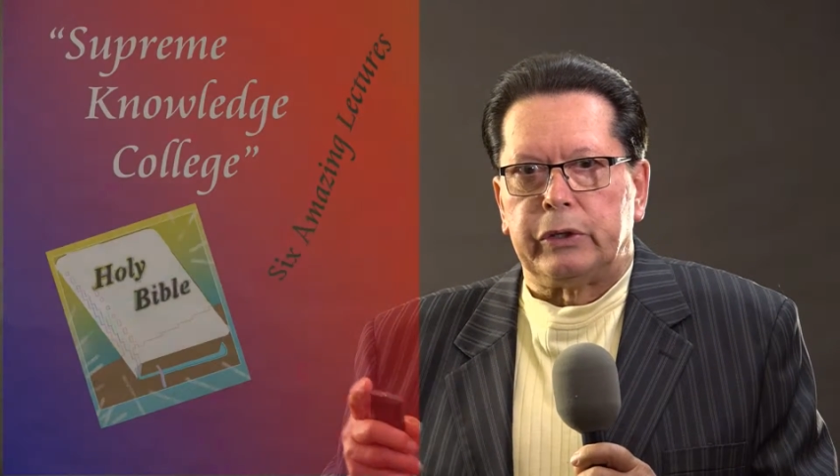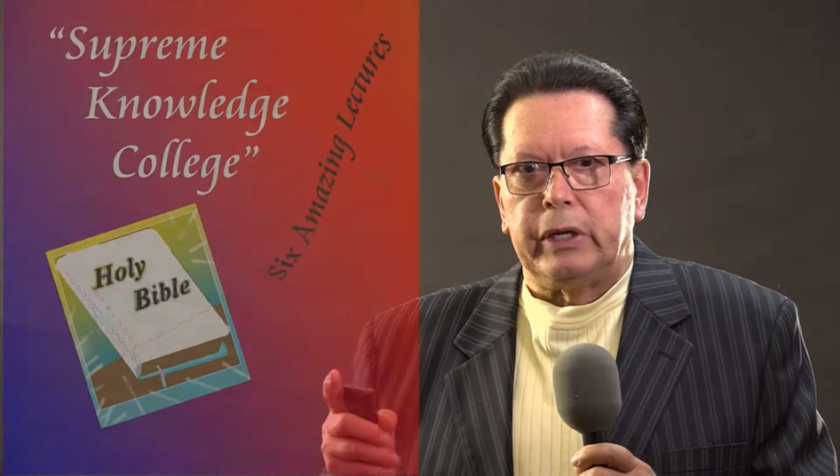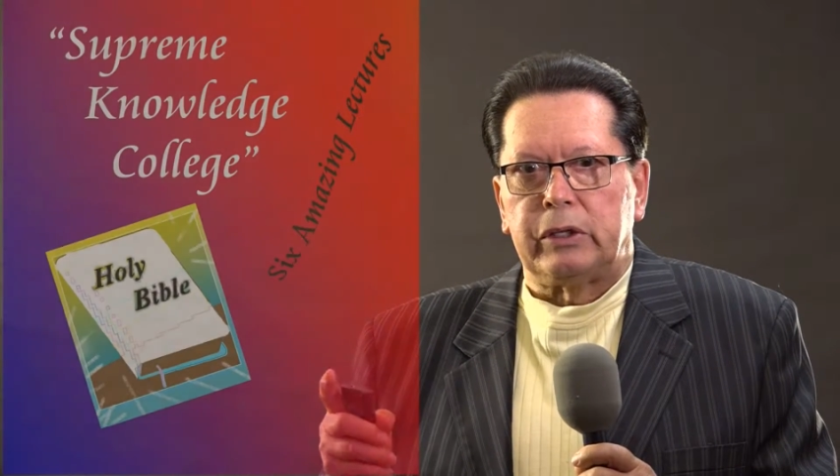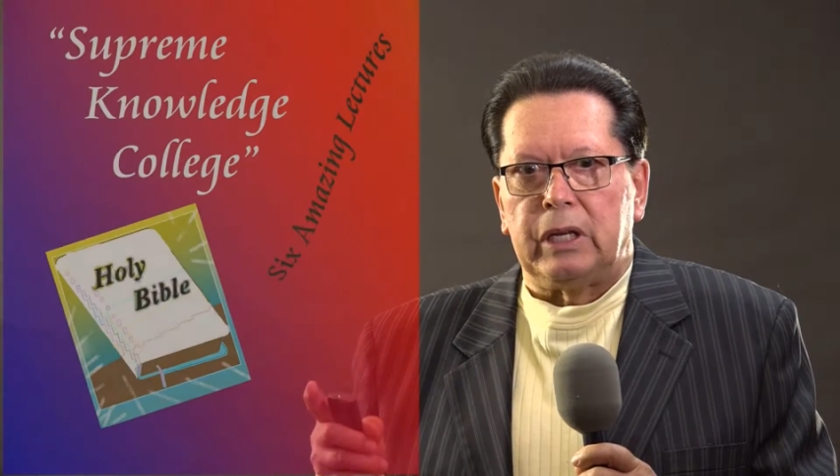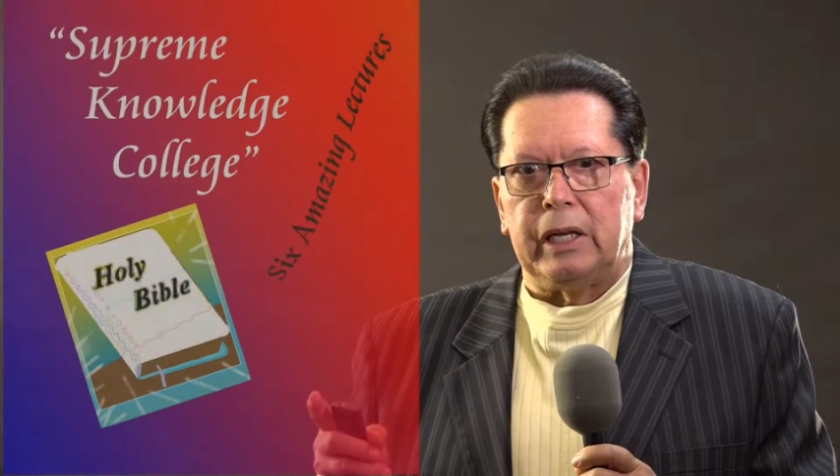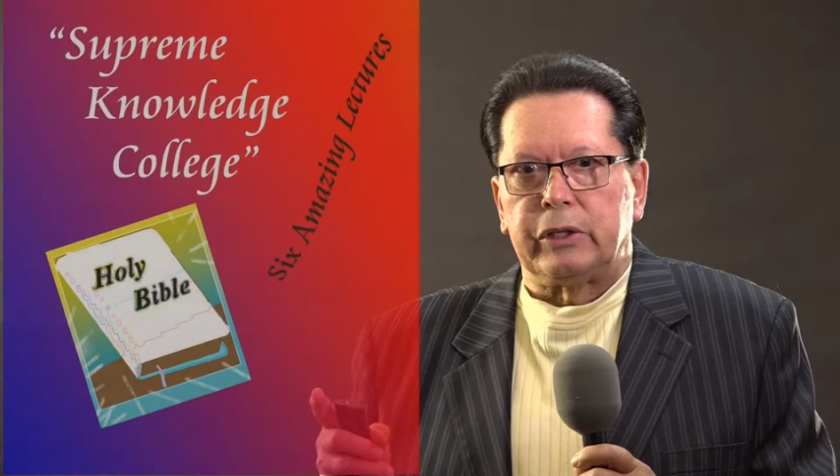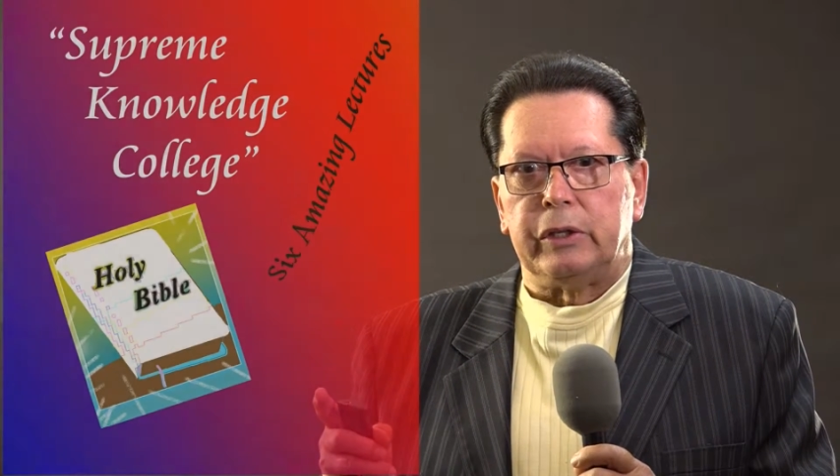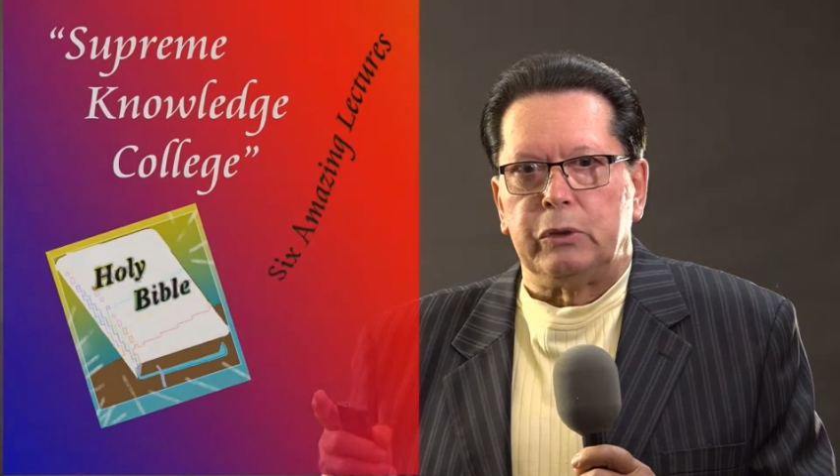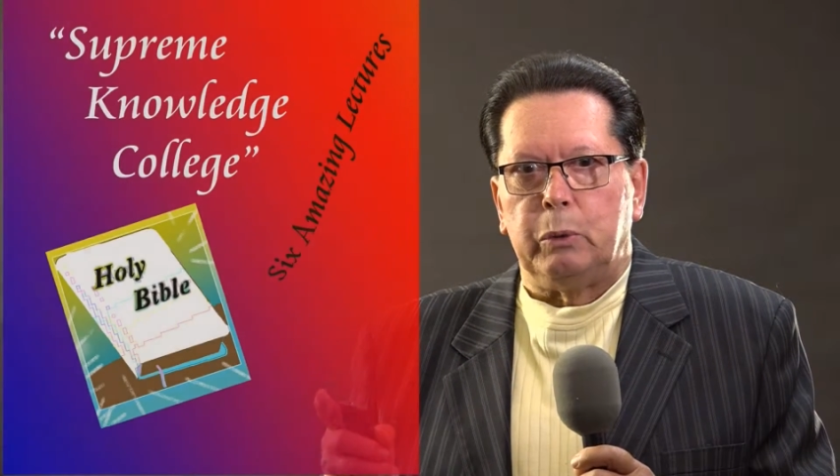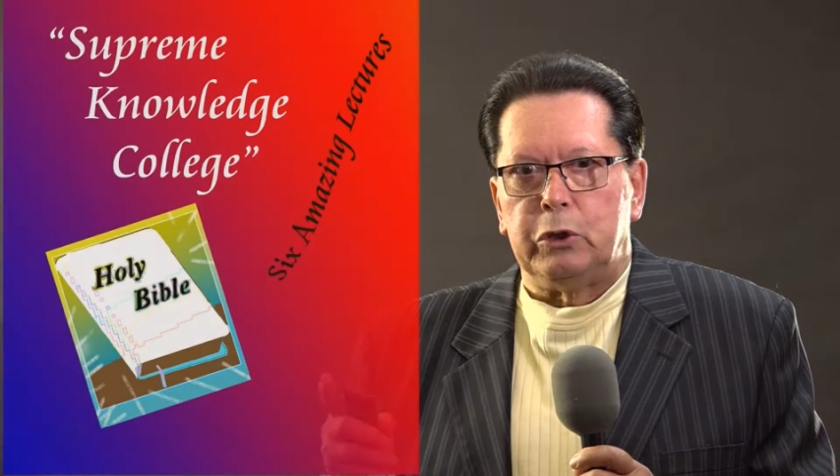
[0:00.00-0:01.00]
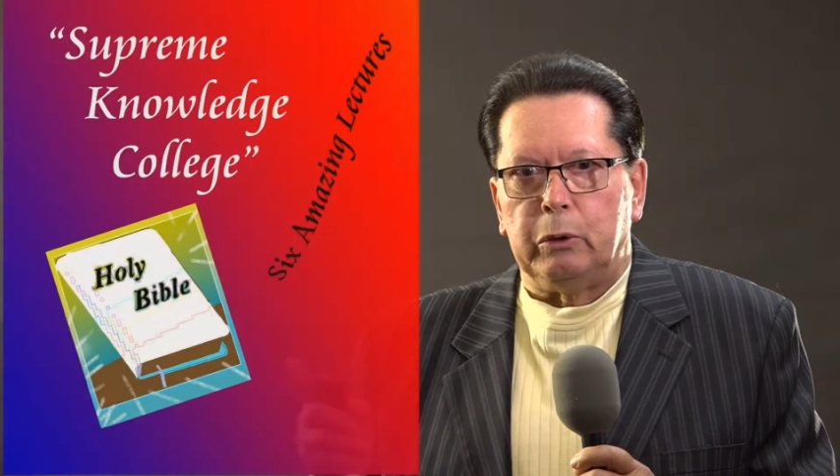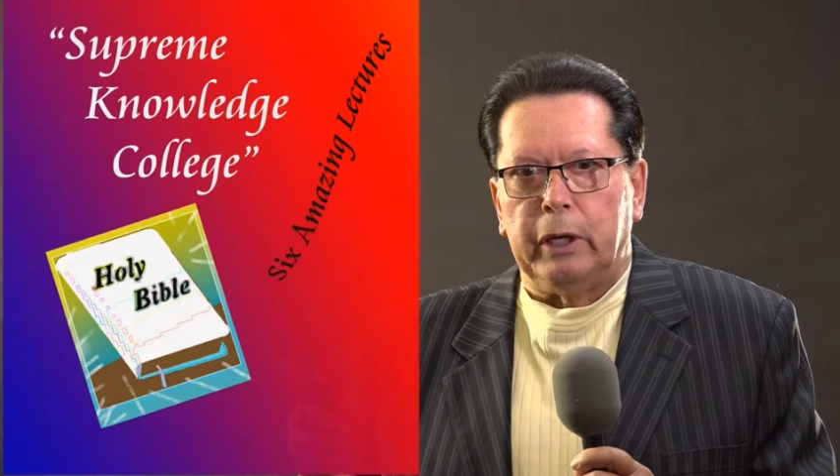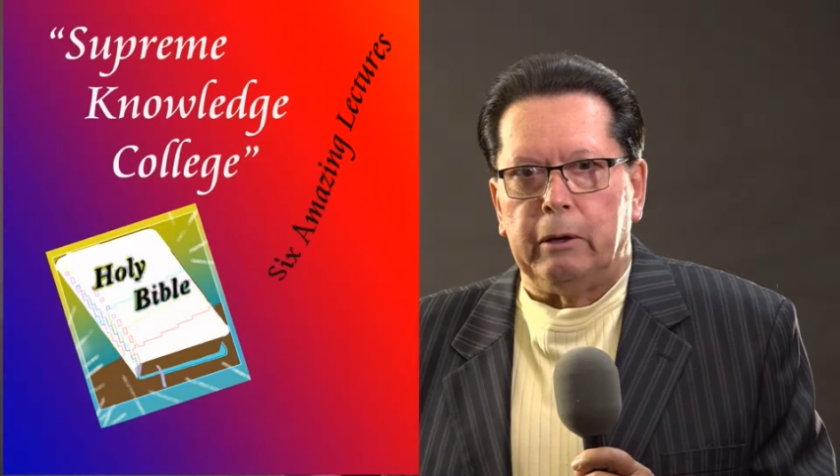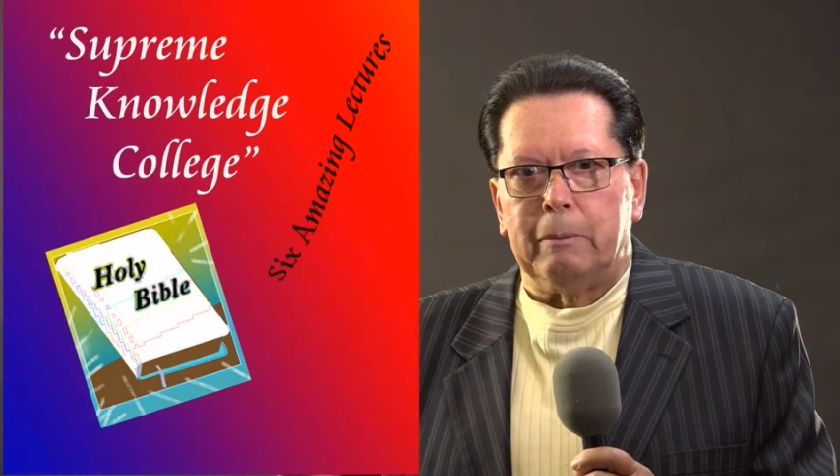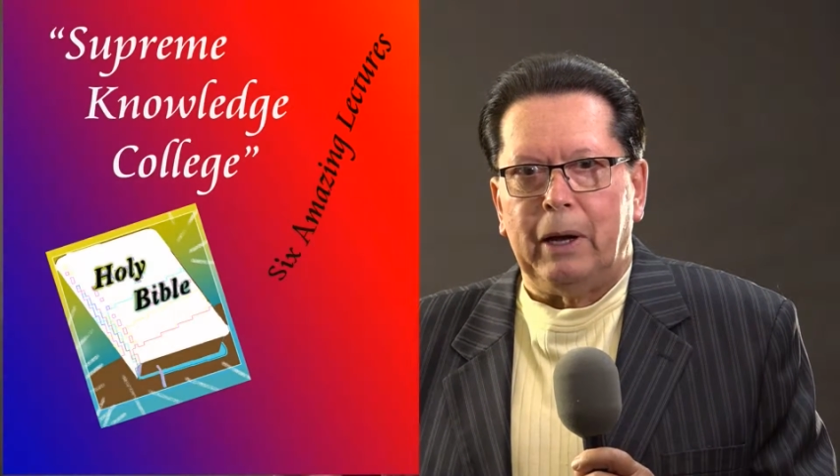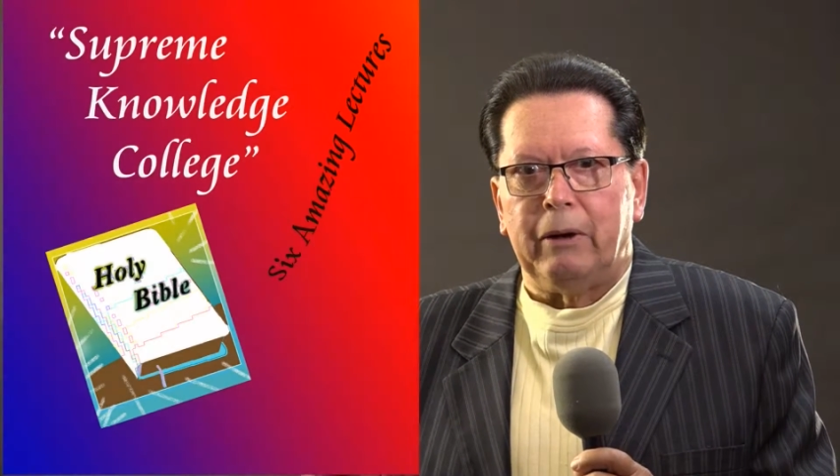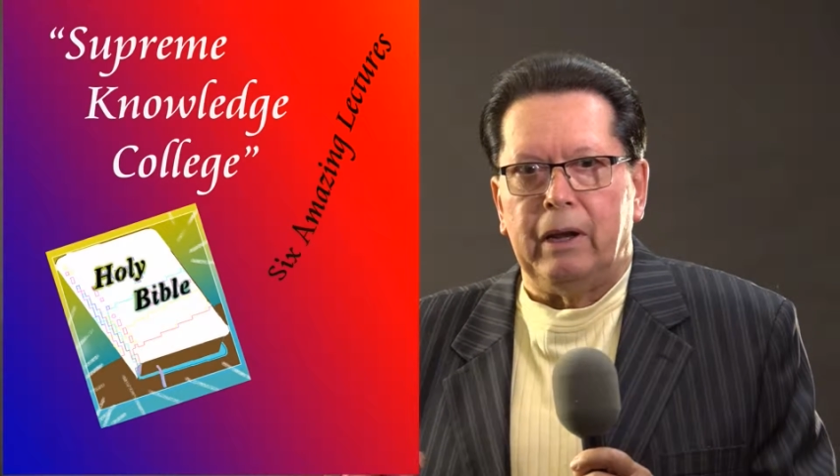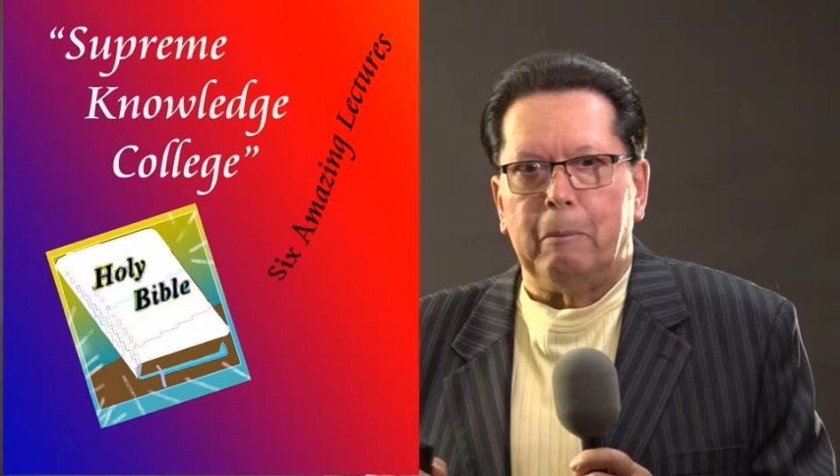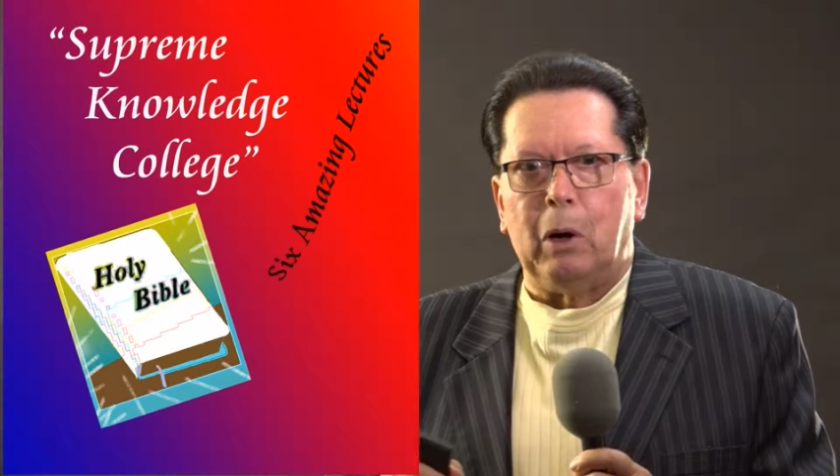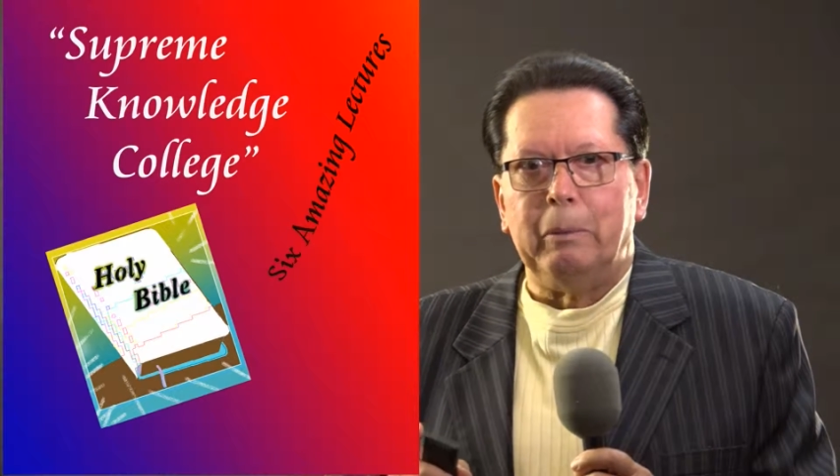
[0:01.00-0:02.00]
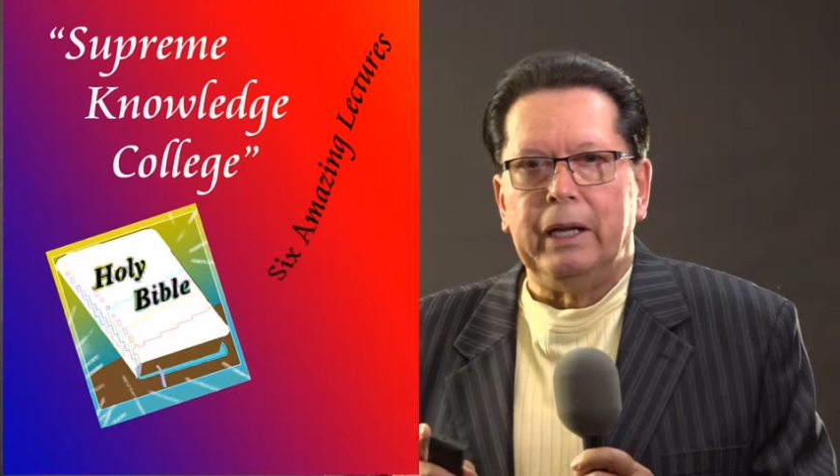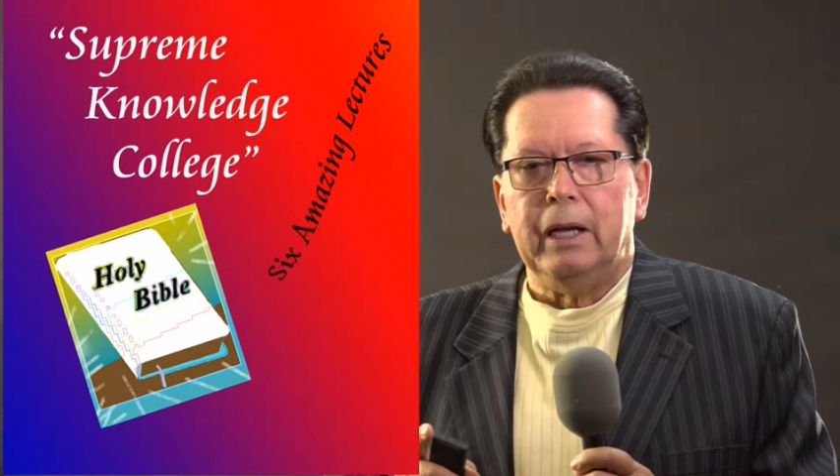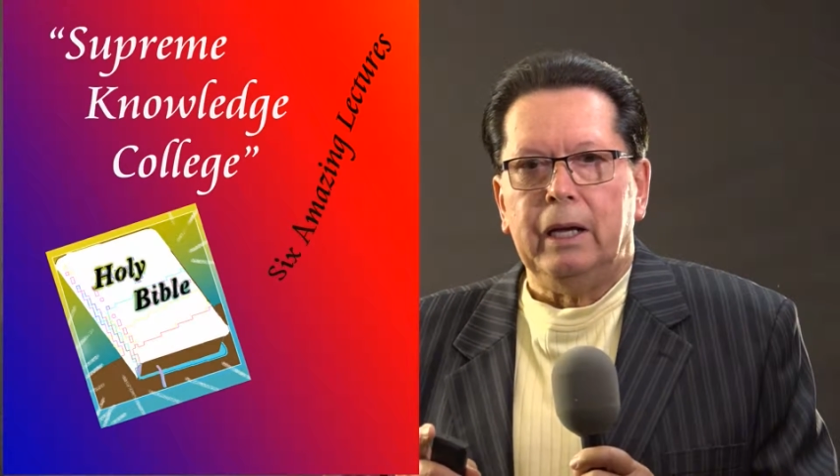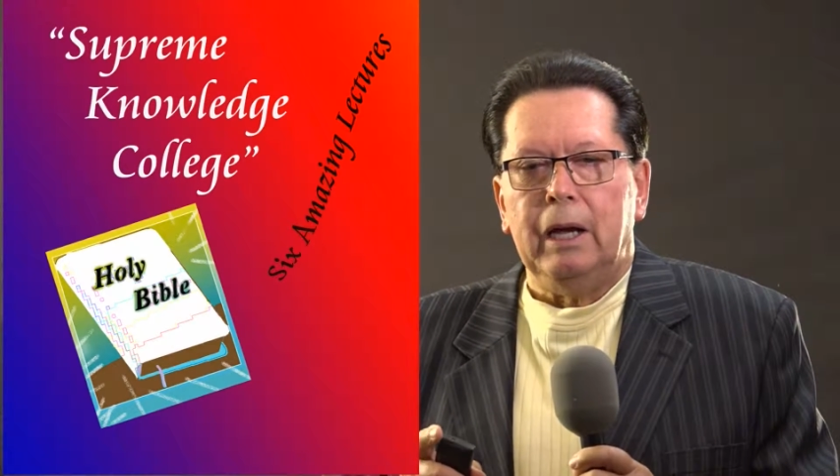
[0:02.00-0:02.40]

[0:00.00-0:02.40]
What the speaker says: 6 lessons, which you'll hear about in a moment,